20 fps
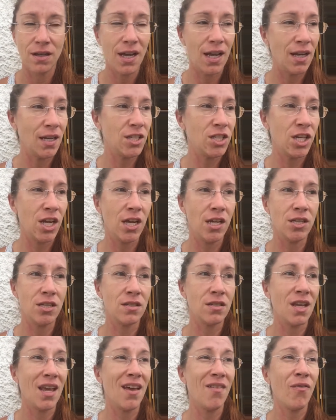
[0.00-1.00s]
and it
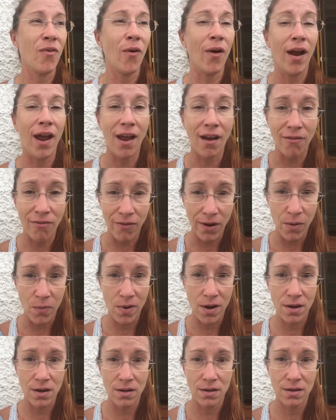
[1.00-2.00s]
changes for
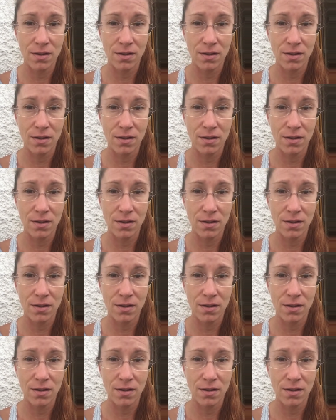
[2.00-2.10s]
everyone.